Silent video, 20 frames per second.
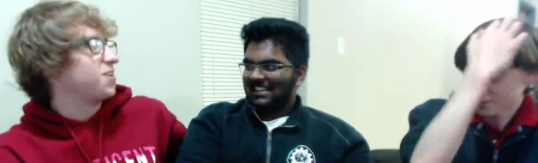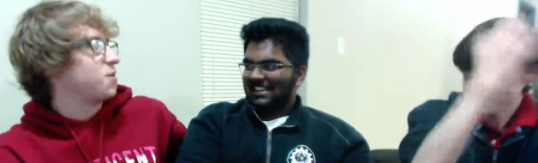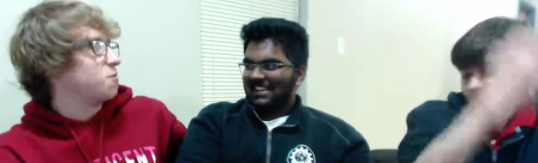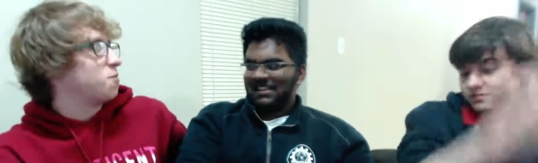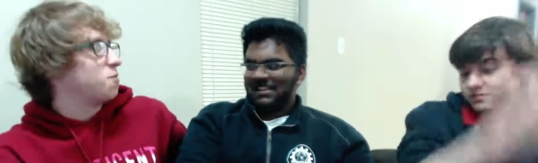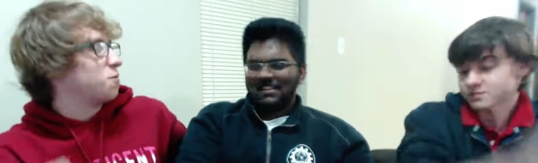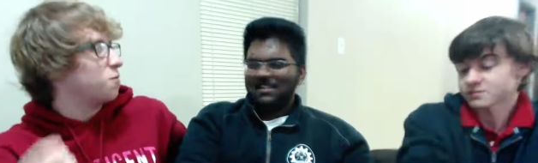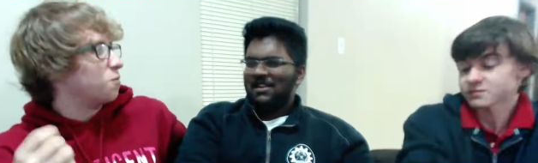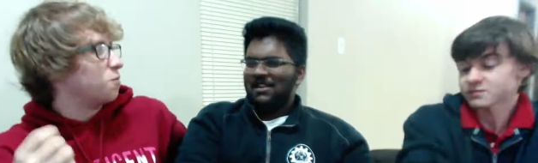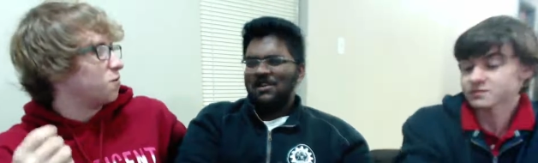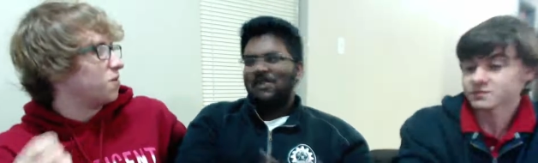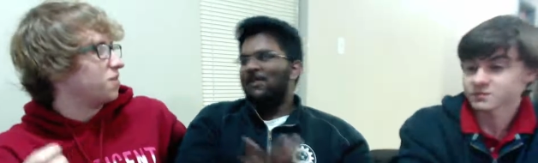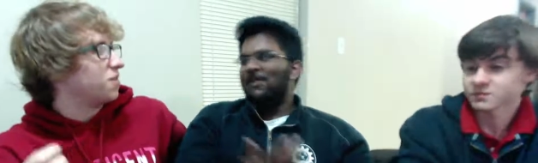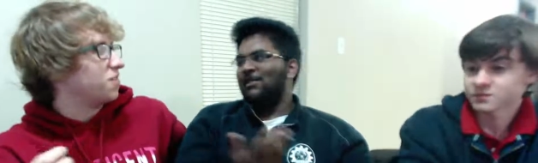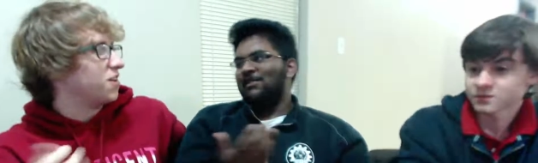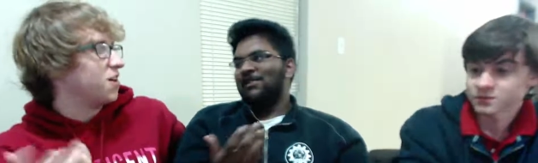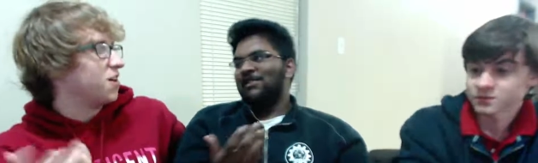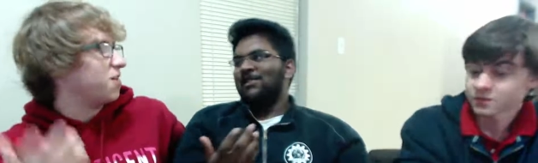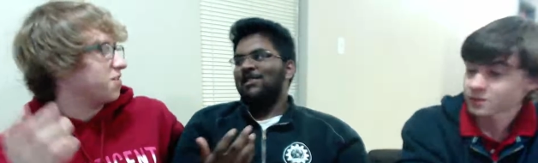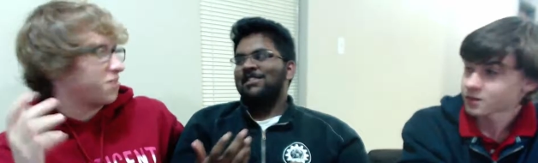Speaker 1: No, no, of
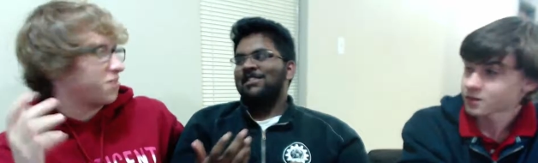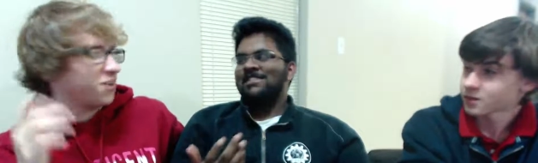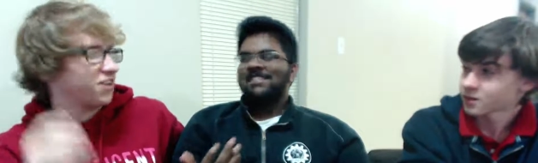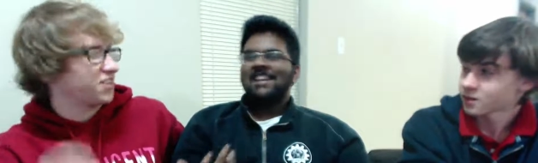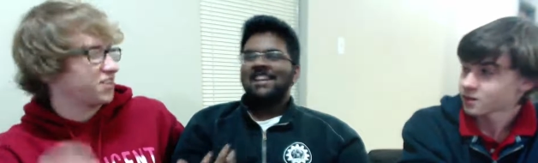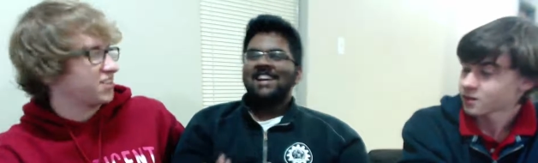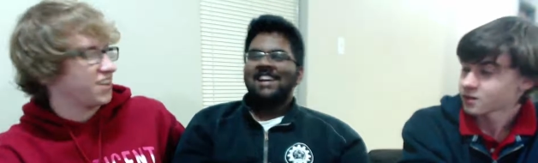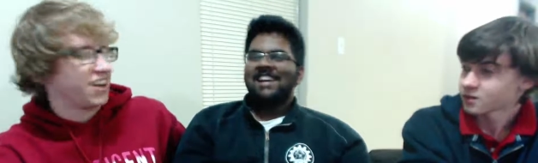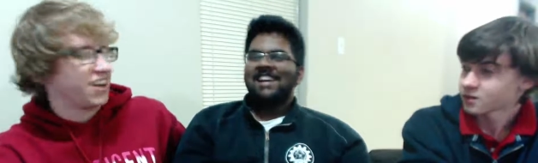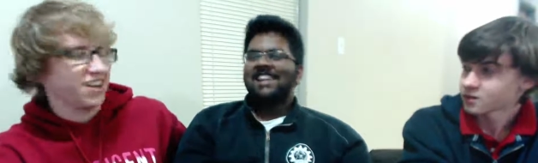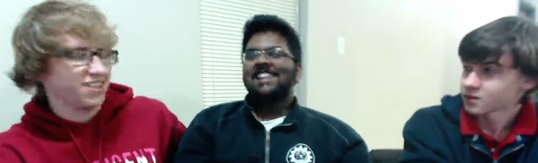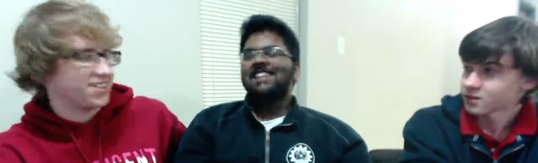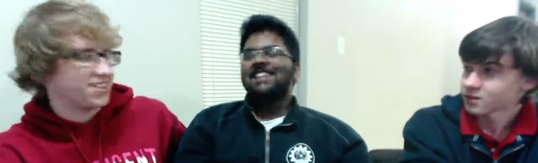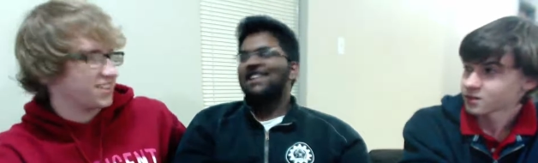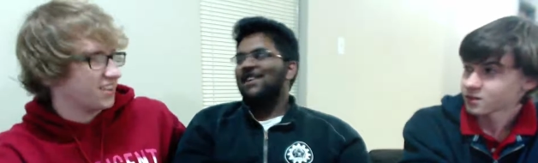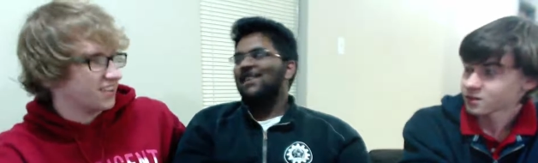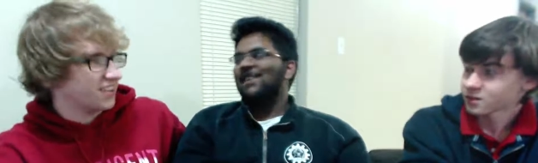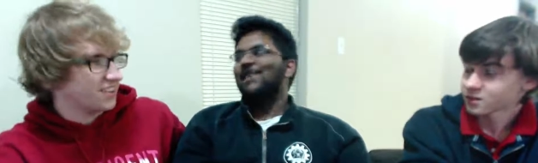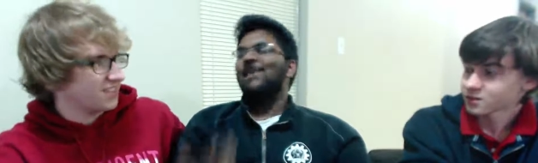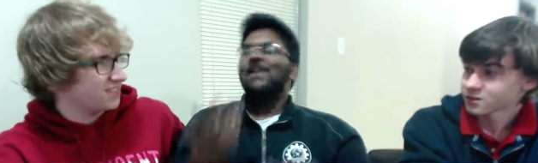course, of course not. not so.
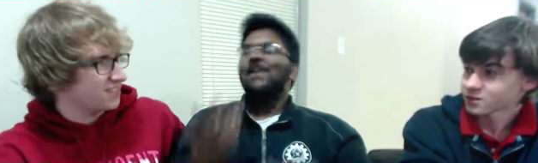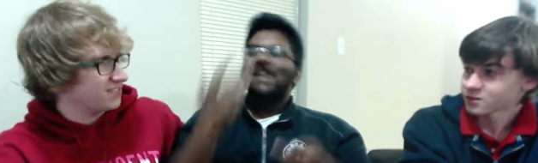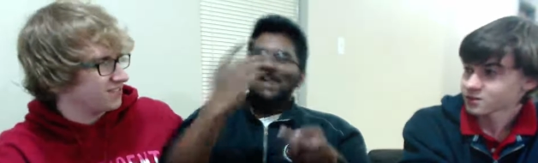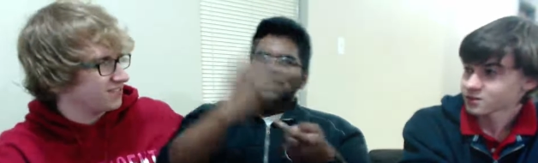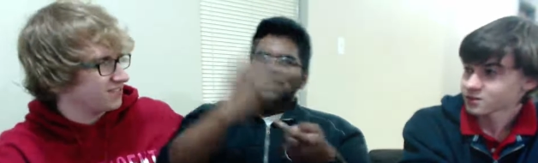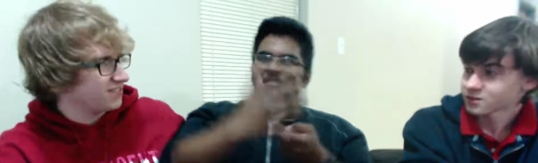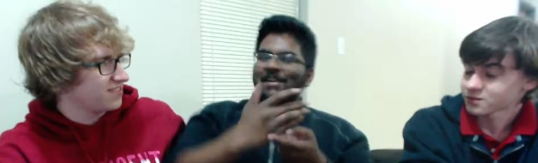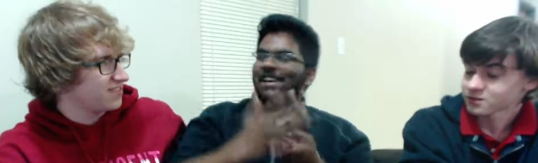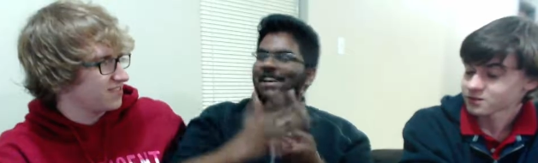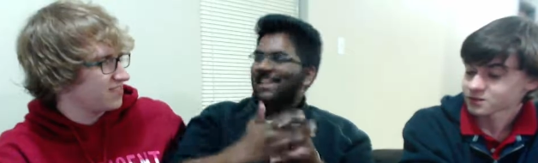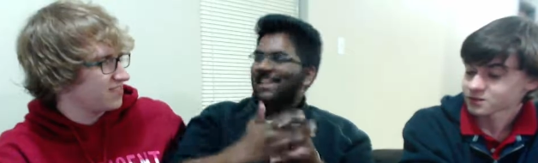No, but it's